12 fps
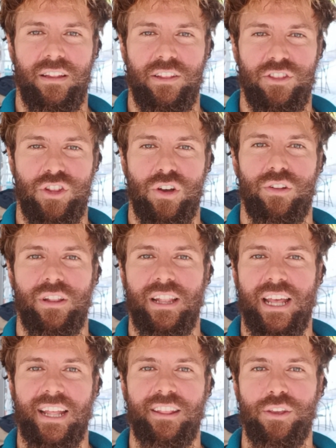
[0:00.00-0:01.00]
don't
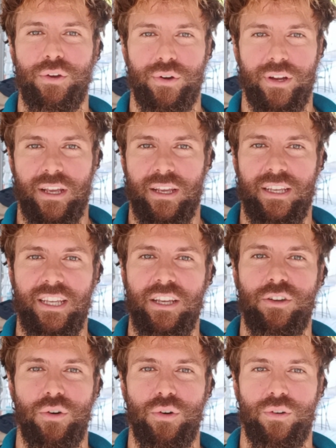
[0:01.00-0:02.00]
let your
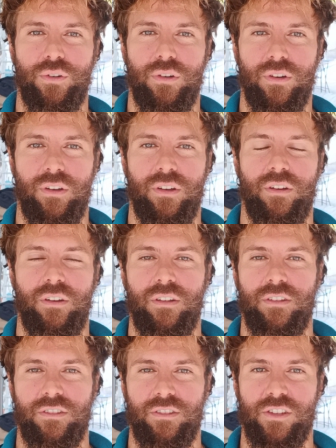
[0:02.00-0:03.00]
ego
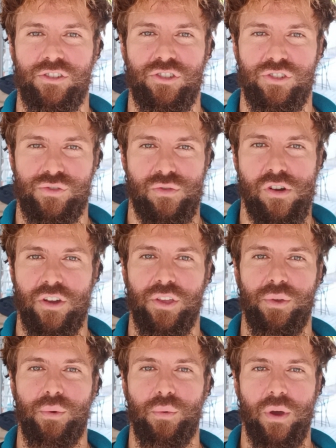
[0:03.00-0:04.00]
destroy
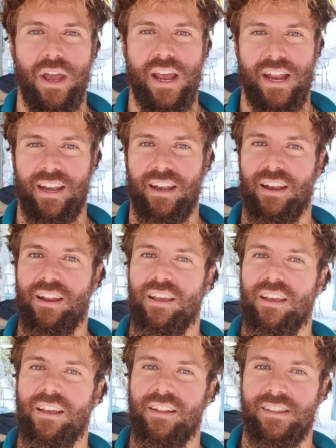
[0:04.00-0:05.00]
you and
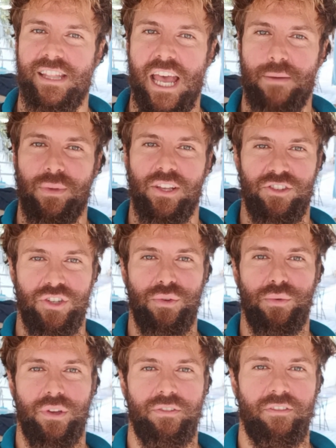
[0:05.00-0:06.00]
damage
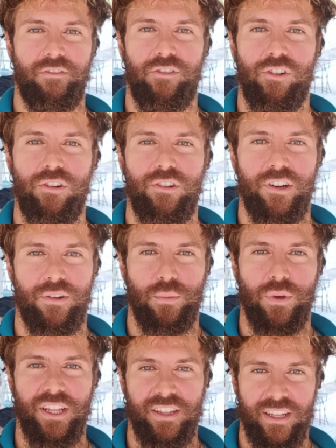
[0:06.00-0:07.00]
you even further
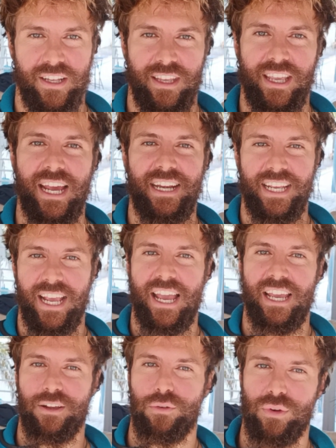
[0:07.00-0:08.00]
with getting
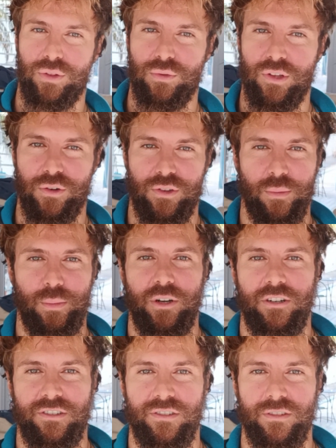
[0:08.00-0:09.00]
angry to the other
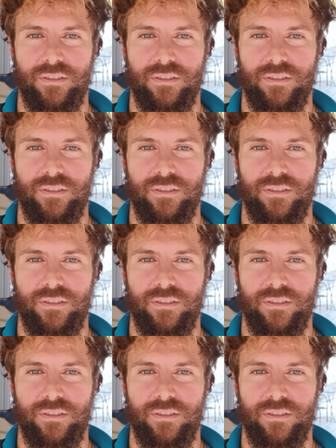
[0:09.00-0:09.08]
person.